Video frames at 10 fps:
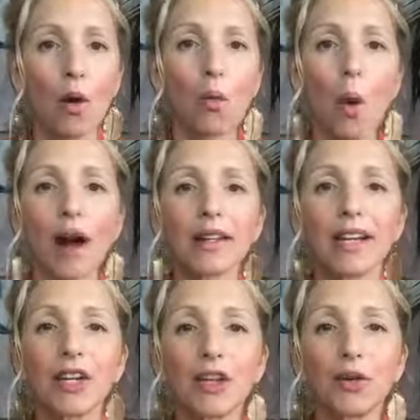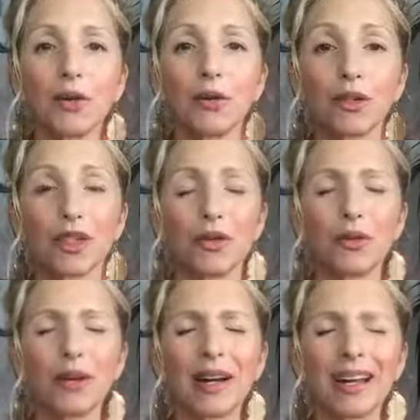wanting you
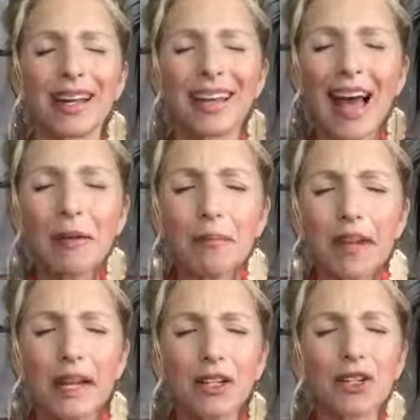to get me,